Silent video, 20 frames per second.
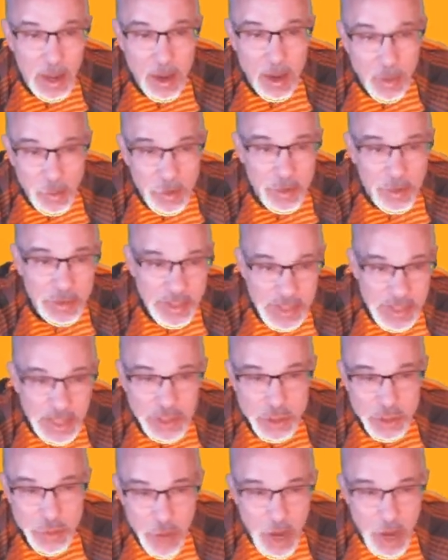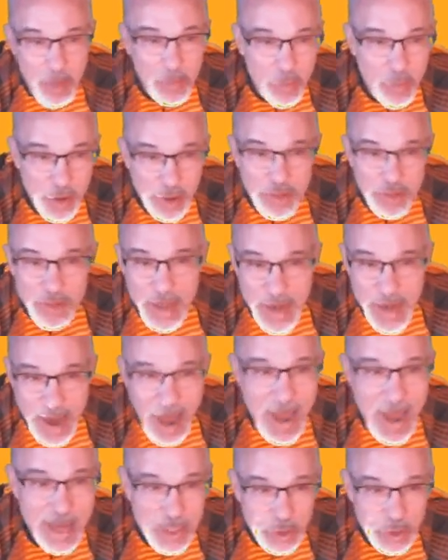We would set you up with a
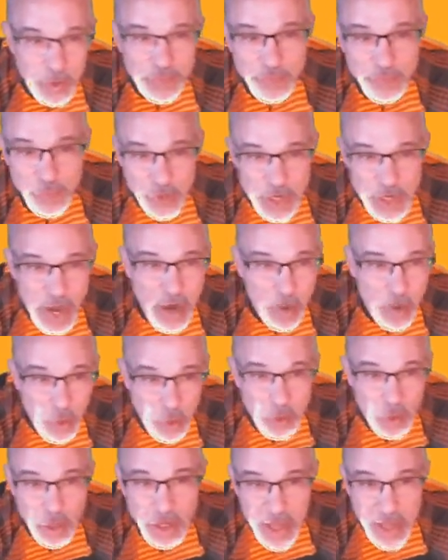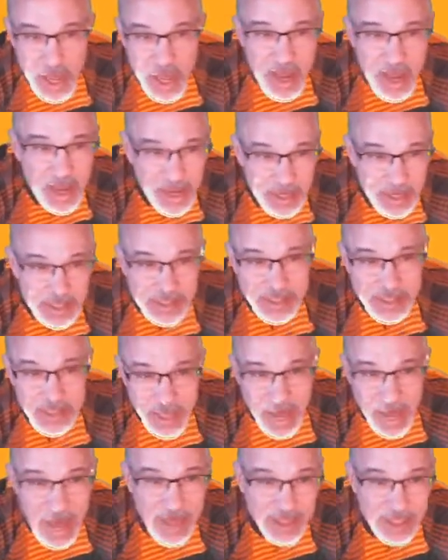
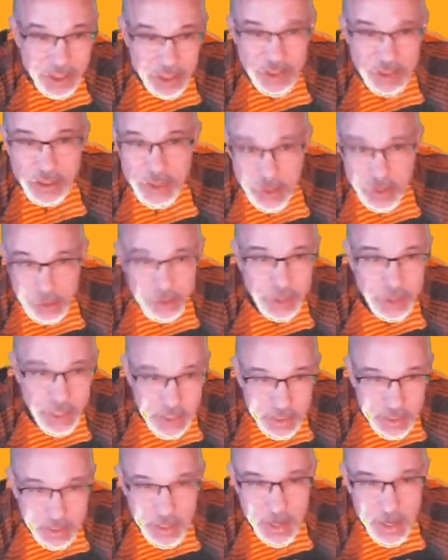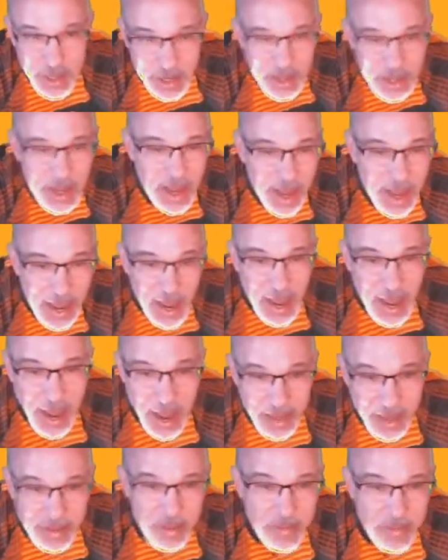idoitfor.org/Susan,
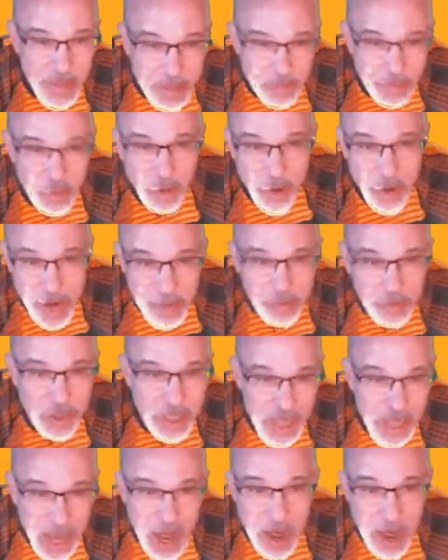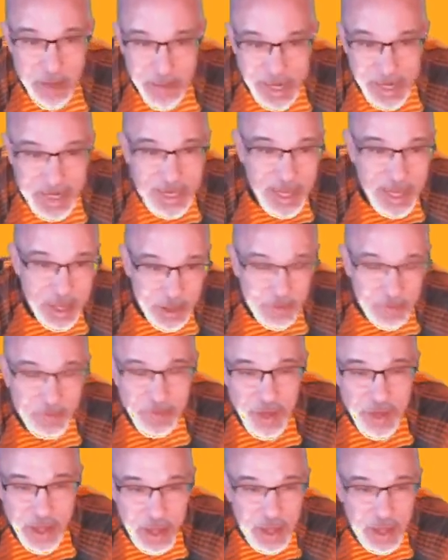and then people are able to come and give
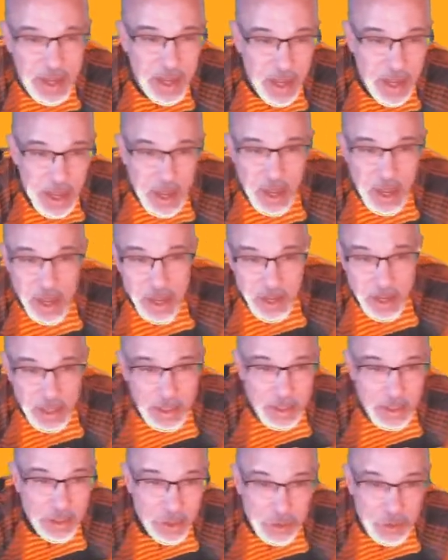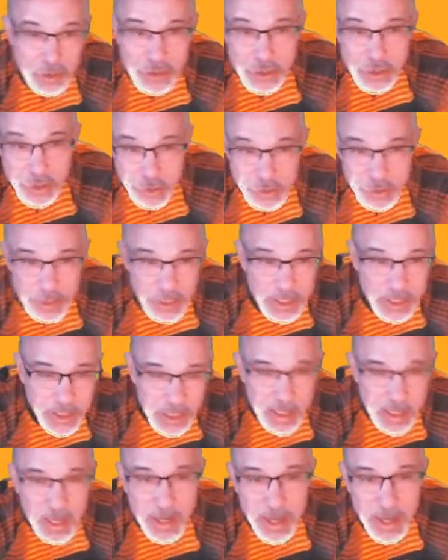to Susan,
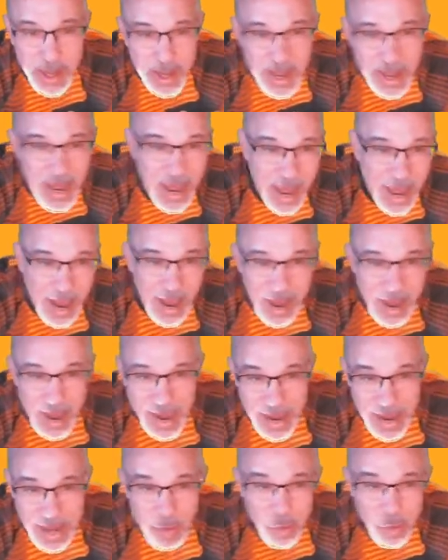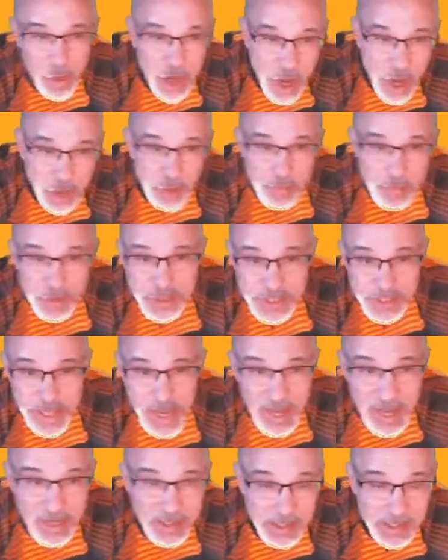and
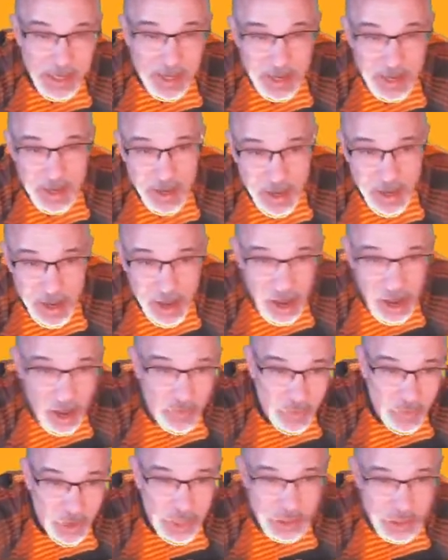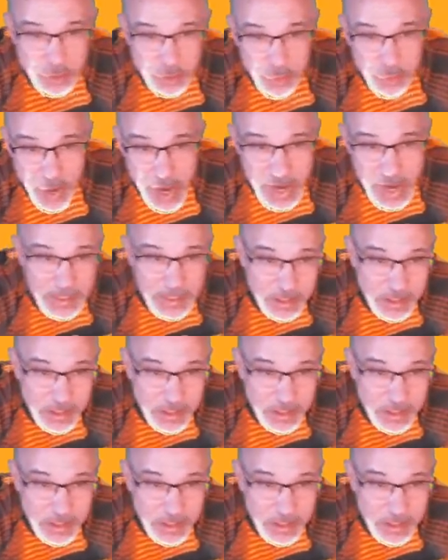100% of what you raise